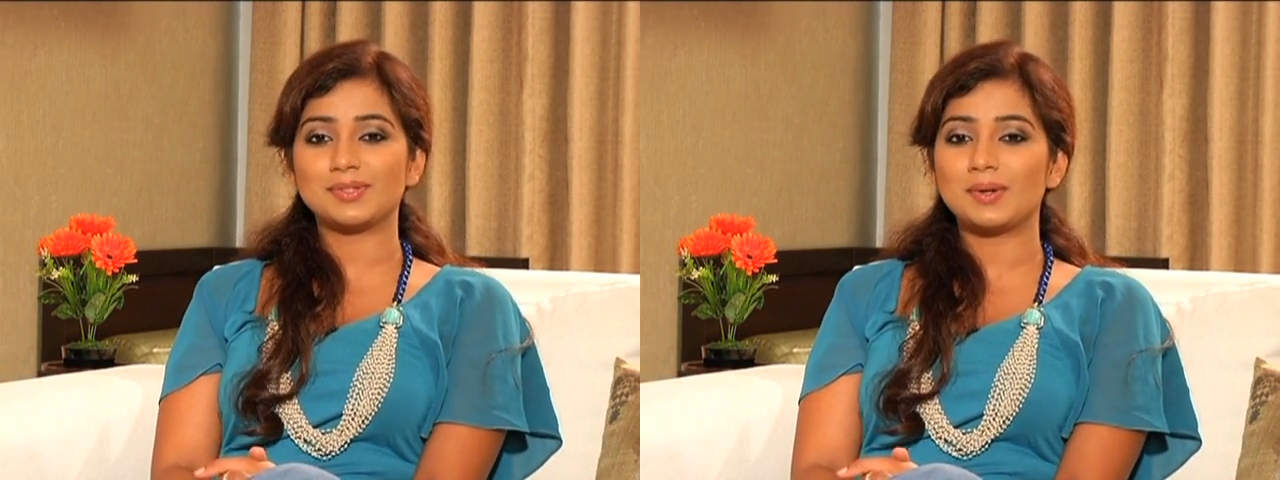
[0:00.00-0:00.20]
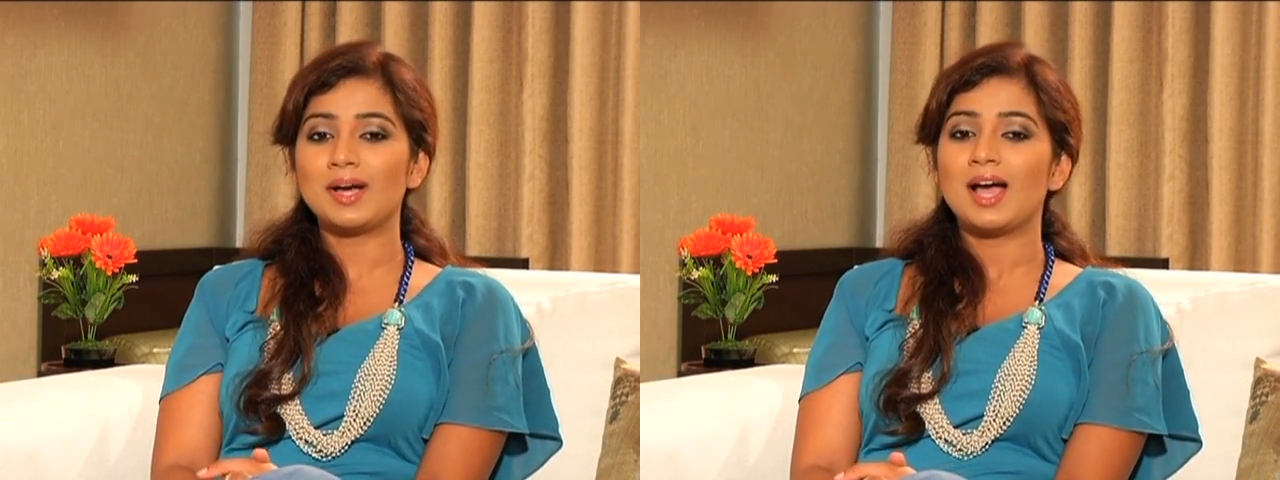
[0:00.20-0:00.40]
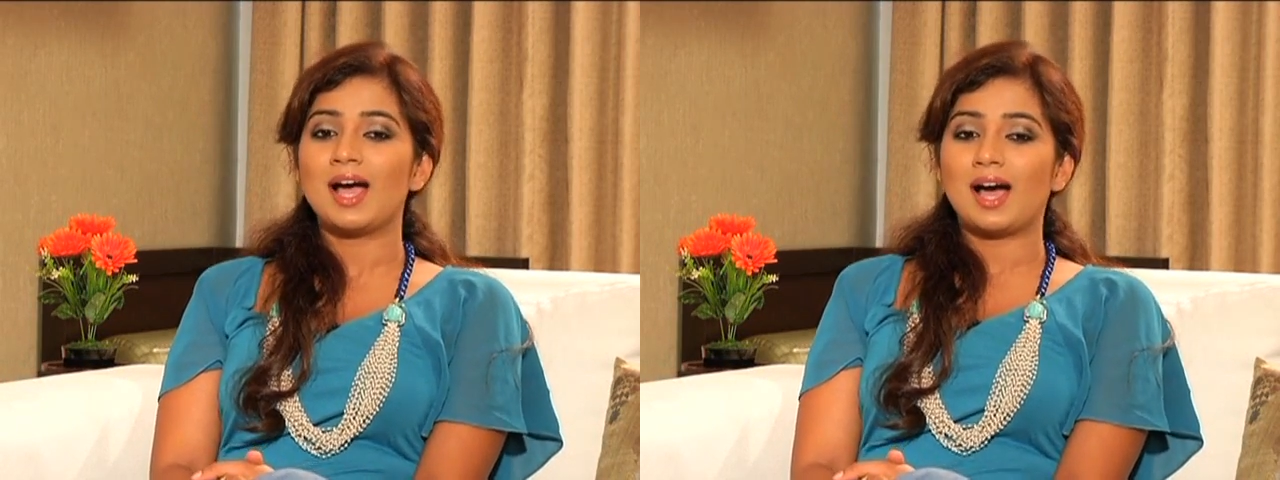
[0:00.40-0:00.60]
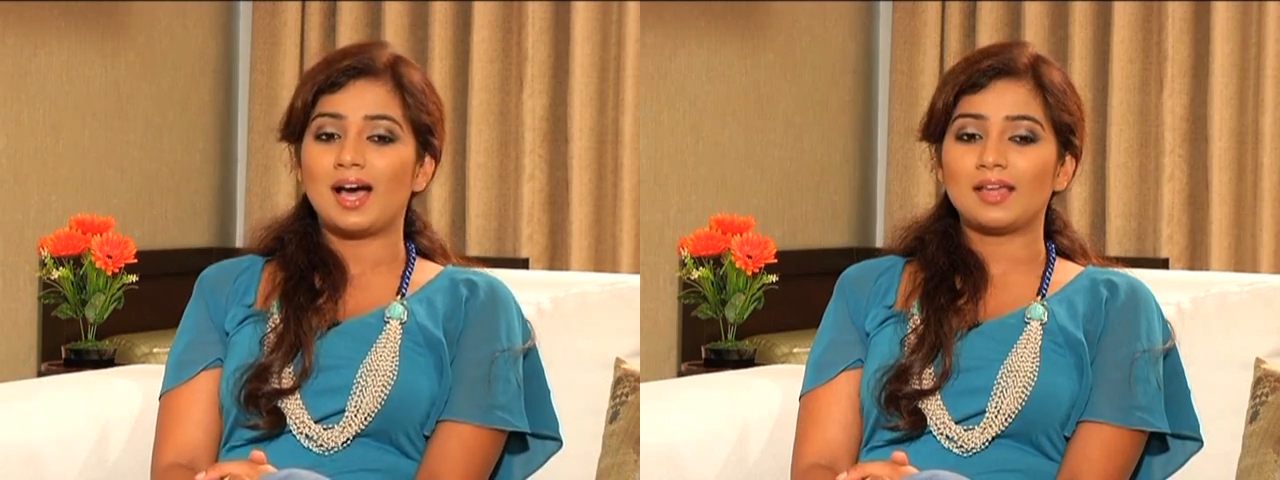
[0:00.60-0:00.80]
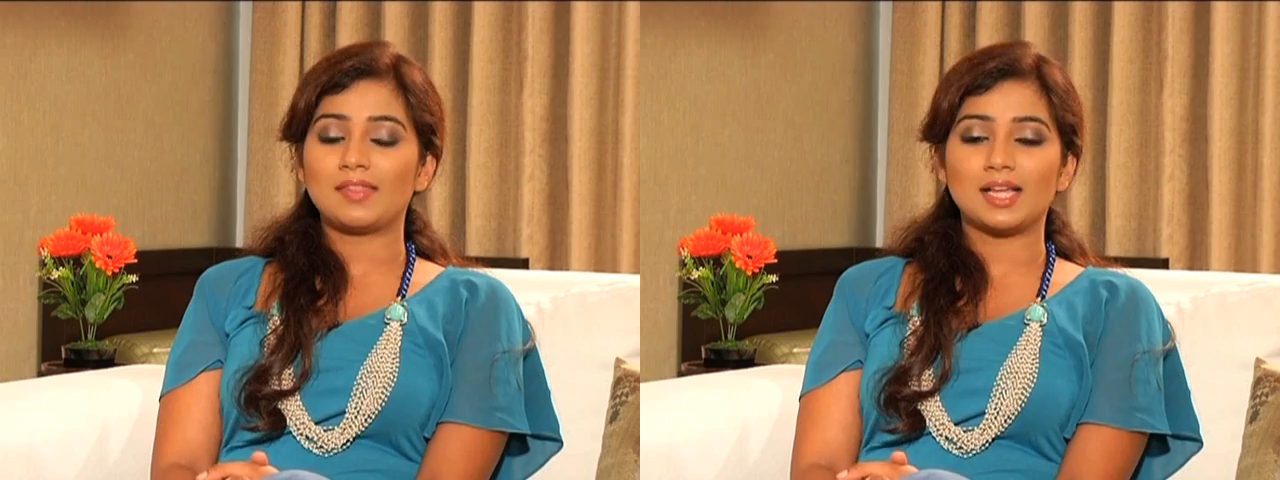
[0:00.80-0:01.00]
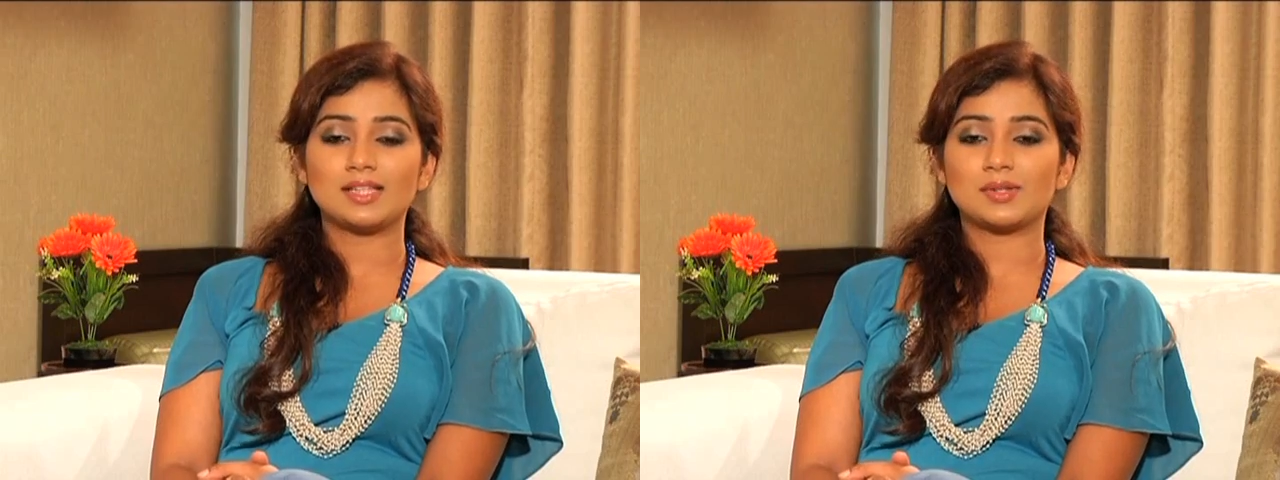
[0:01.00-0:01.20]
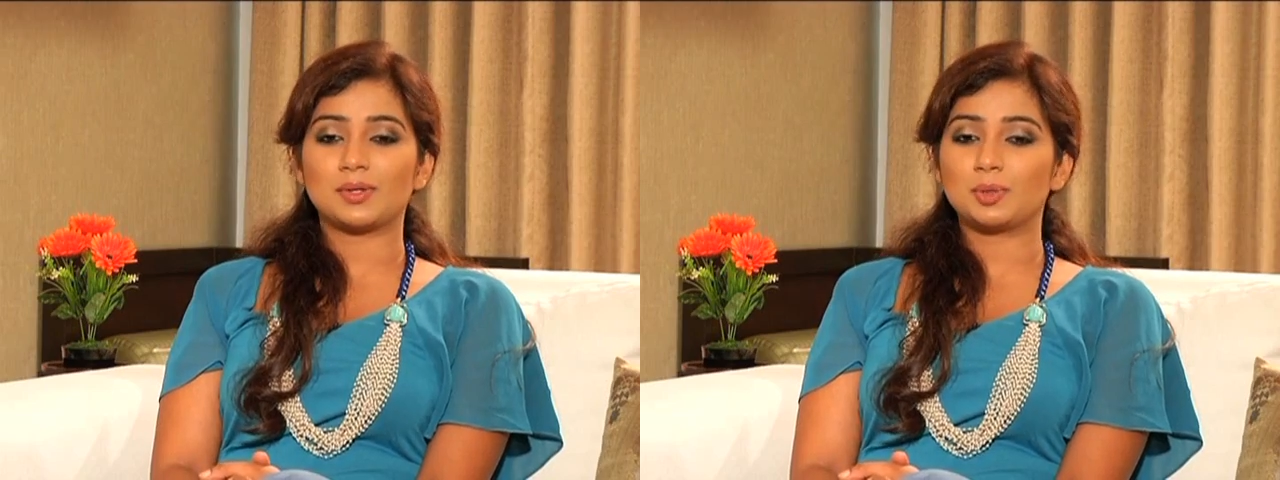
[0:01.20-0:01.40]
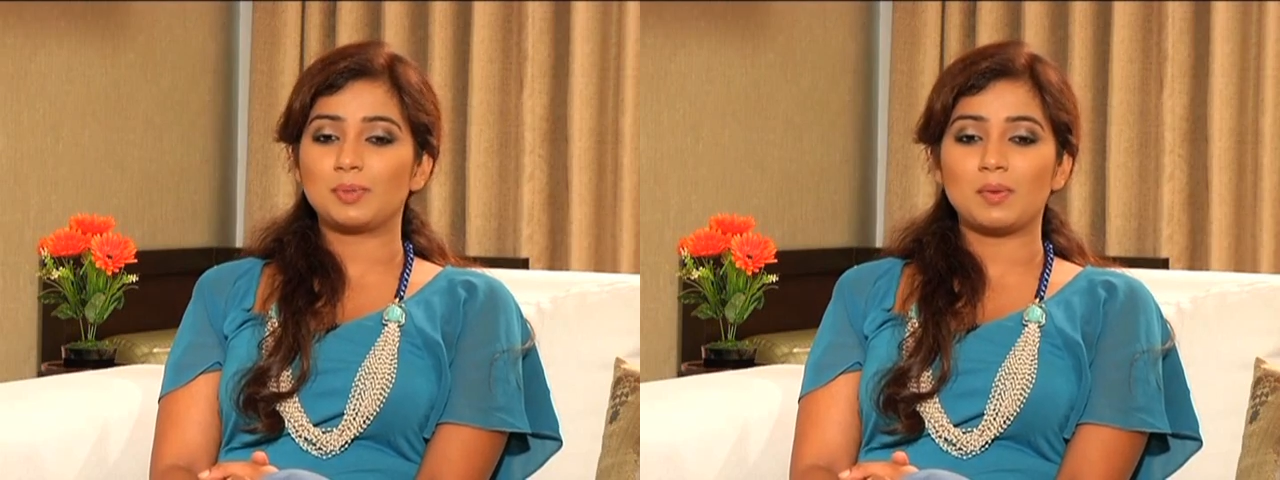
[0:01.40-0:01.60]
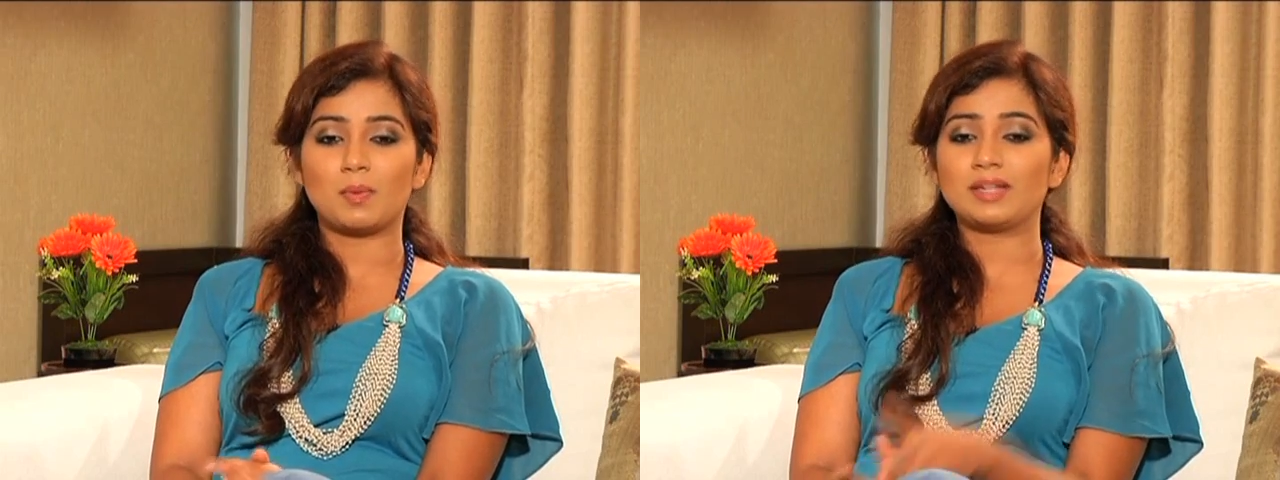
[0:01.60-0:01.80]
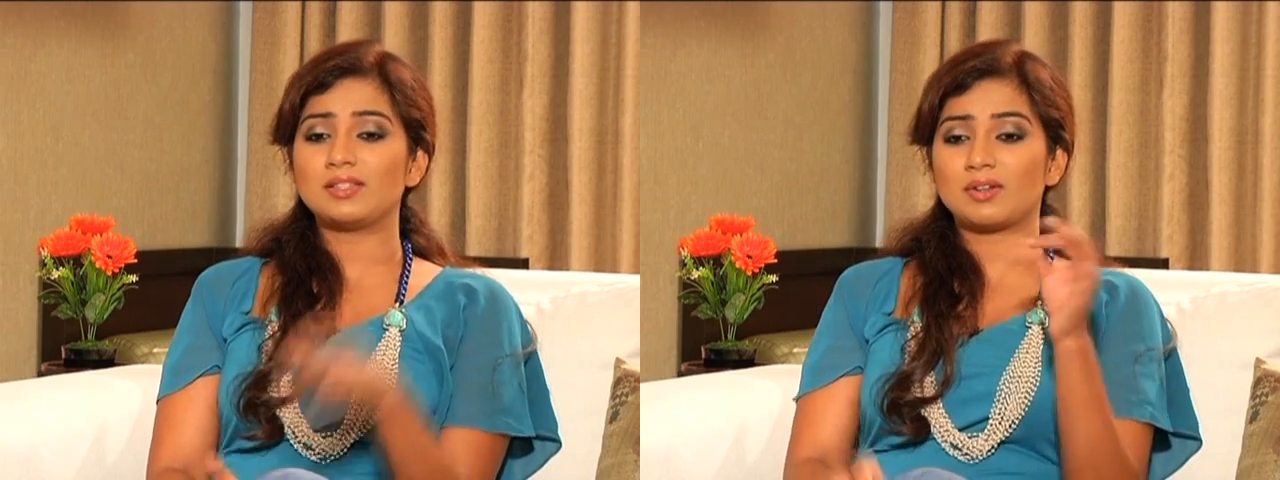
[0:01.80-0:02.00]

So I think it's going to be one